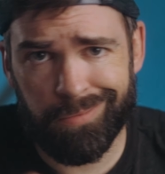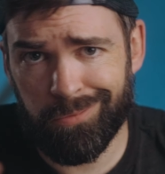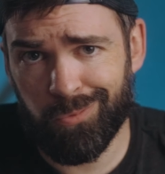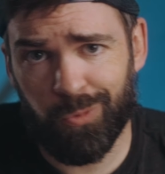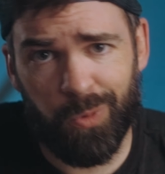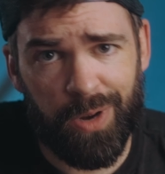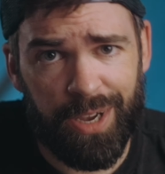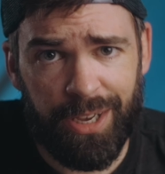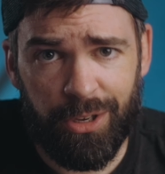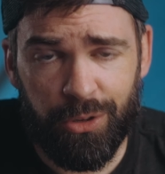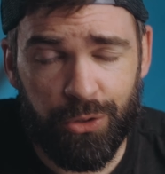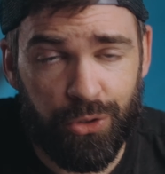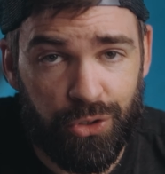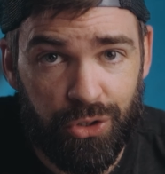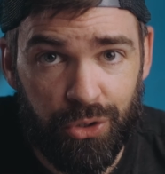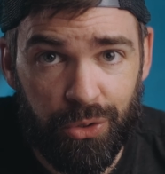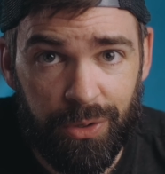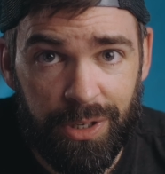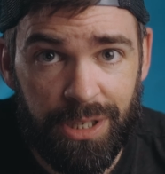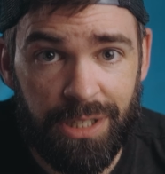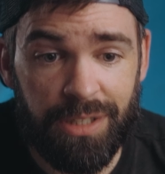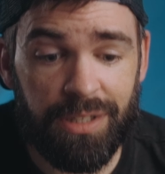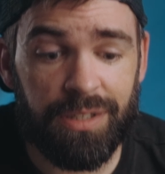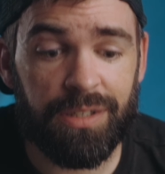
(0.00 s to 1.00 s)
way you do
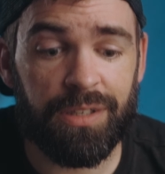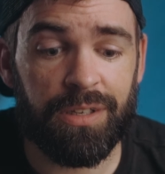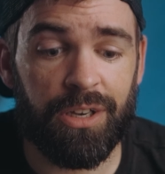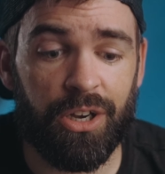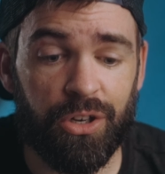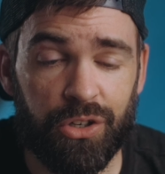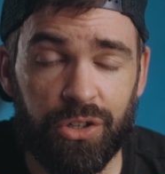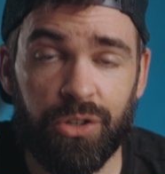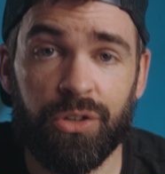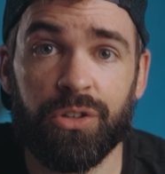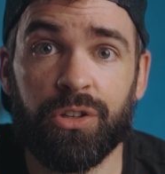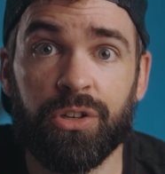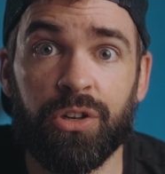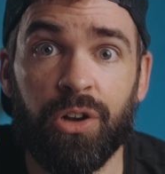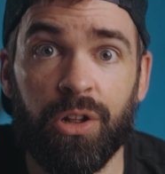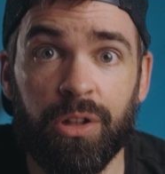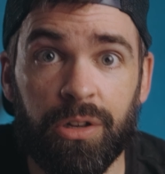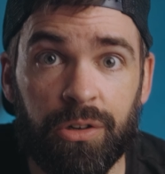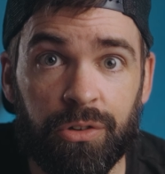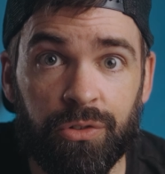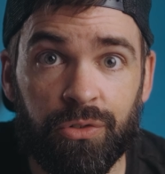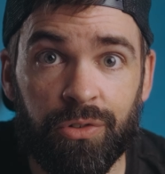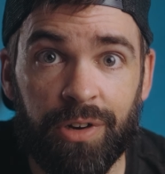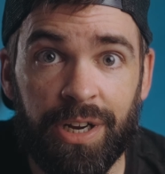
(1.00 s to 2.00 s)
it, a good
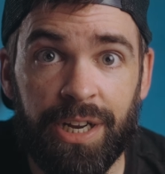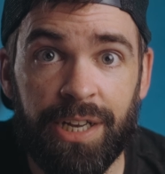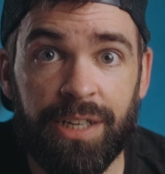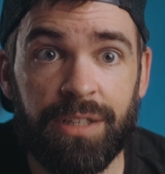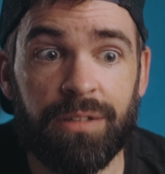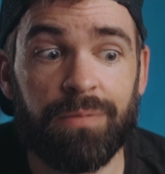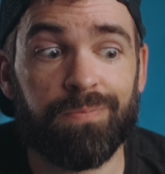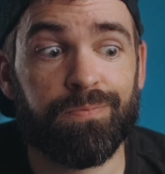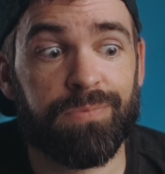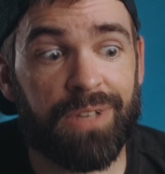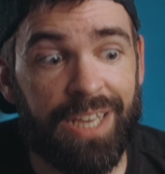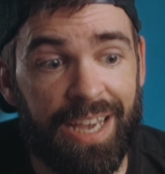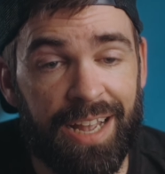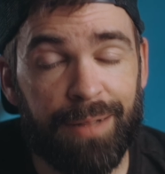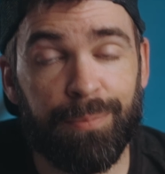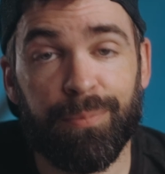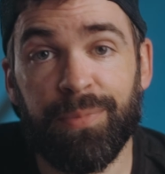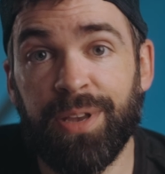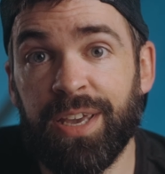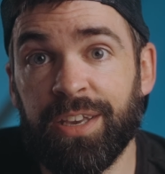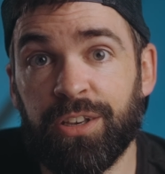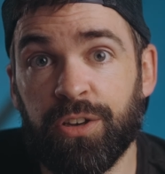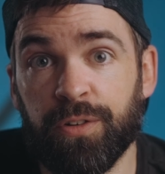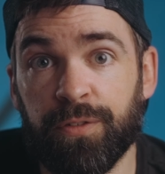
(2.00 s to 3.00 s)
color grade can
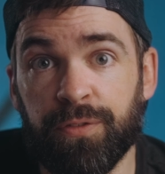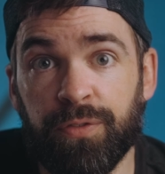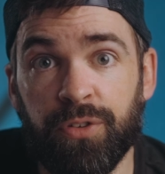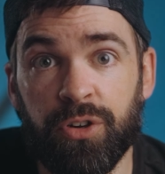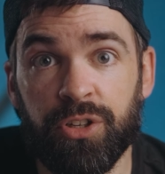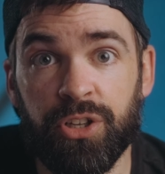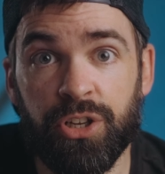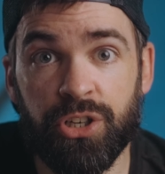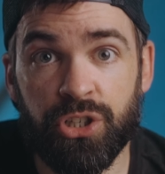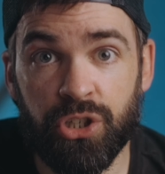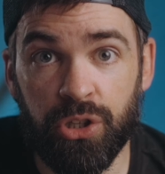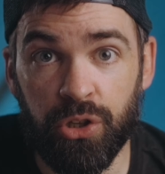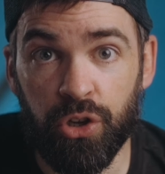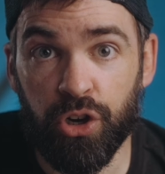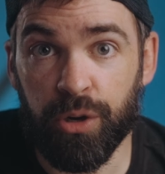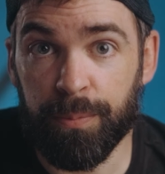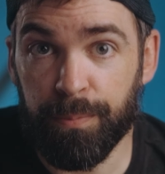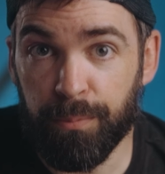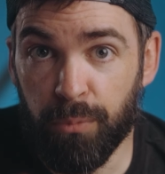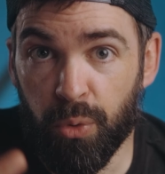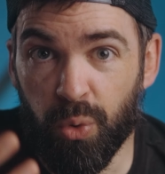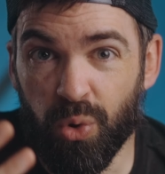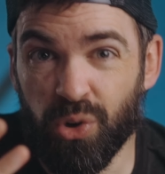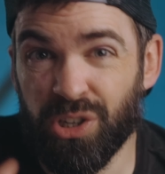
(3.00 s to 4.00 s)
make your footage look
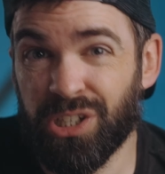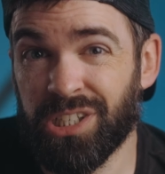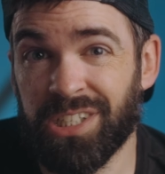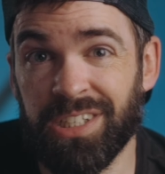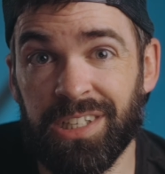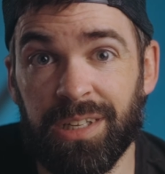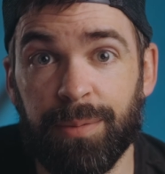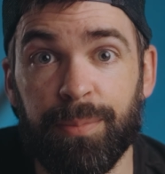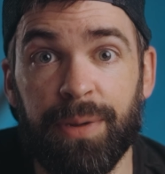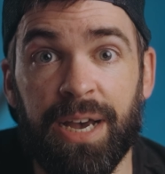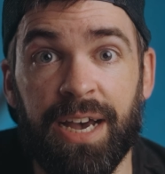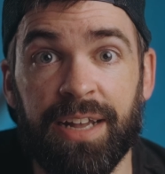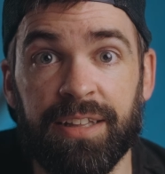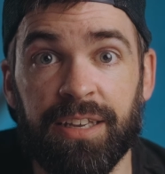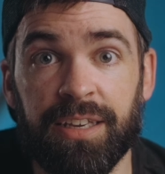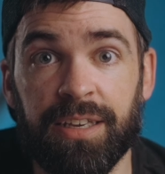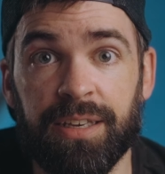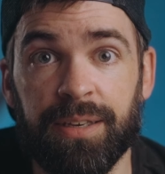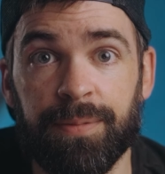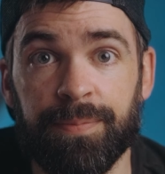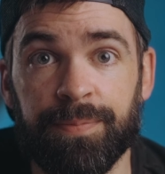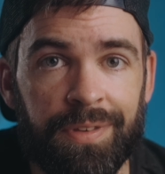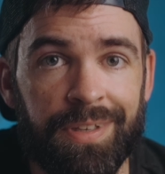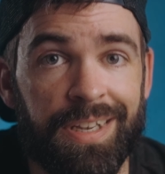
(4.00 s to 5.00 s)
more
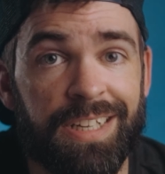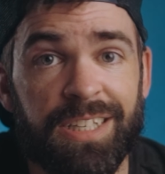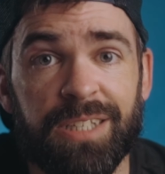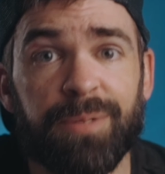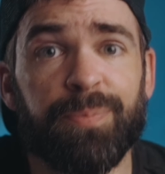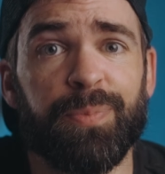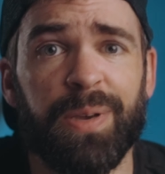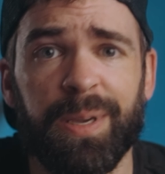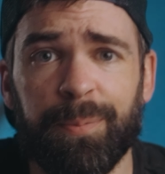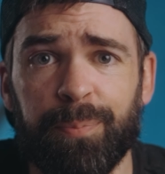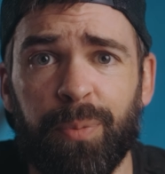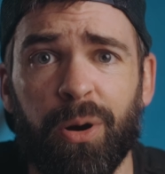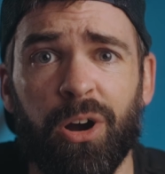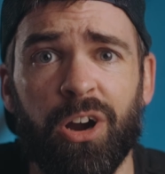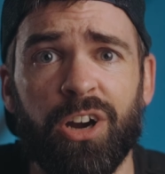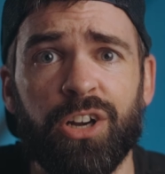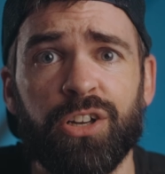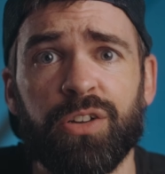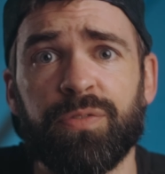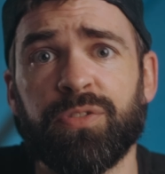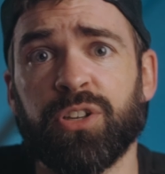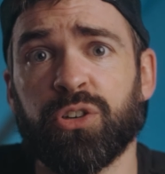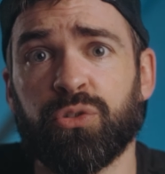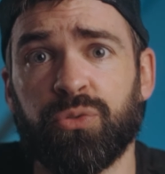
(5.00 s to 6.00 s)
cinematic. It's a big part
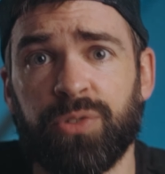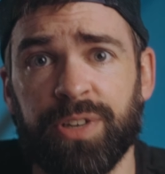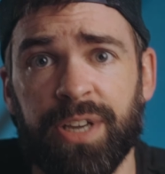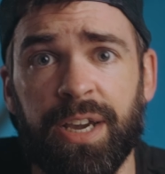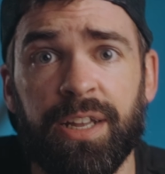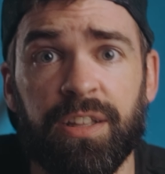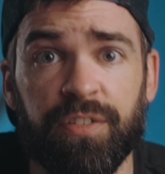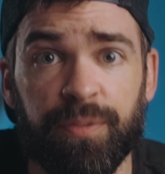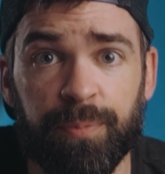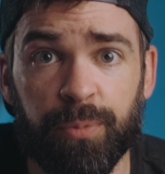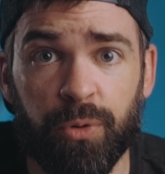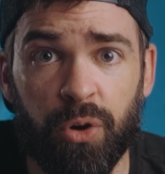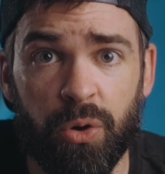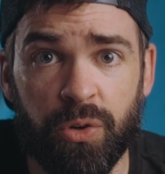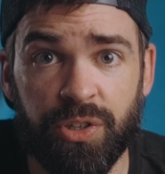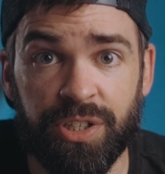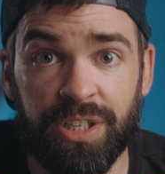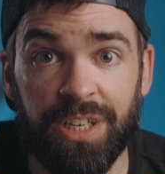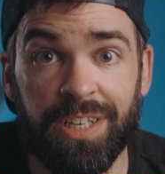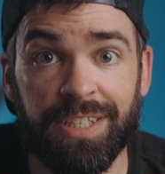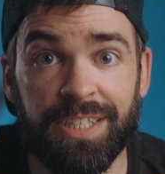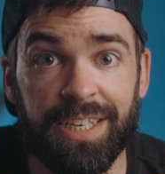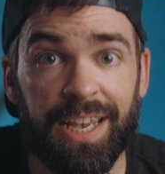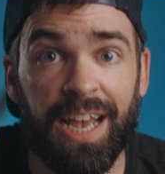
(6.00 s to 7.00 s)
of the creative
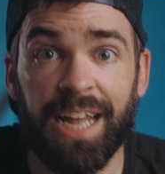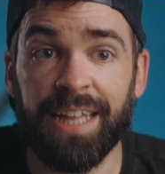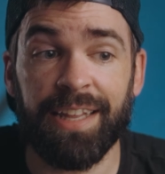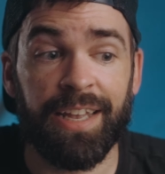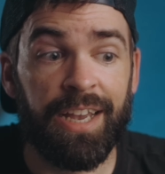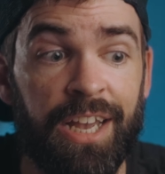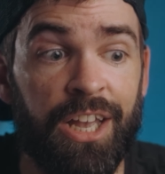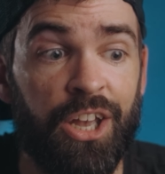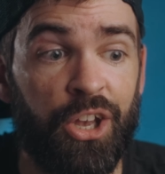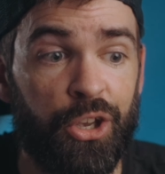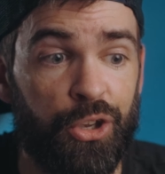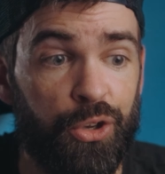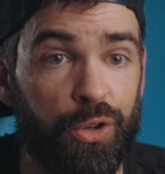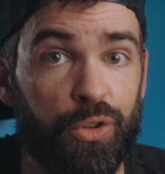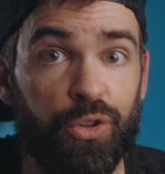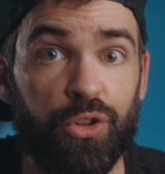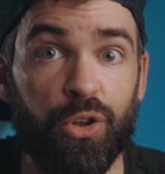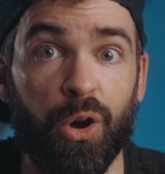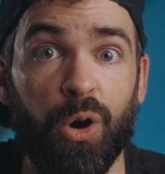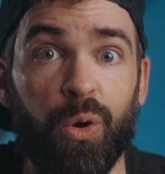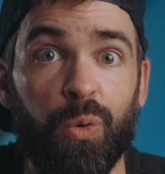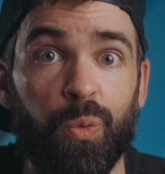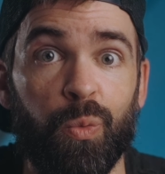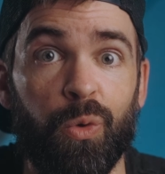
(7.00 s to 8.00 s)
process and you
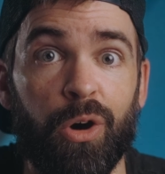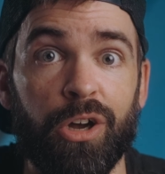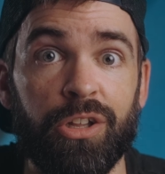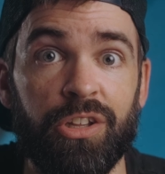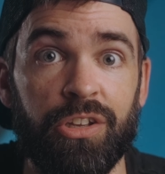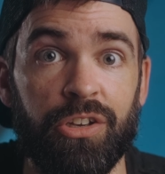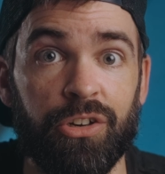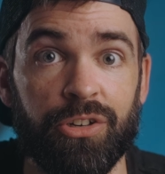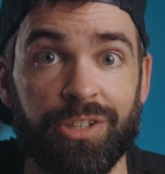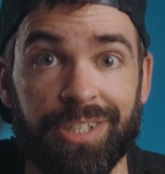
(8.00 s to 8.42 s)
don't want your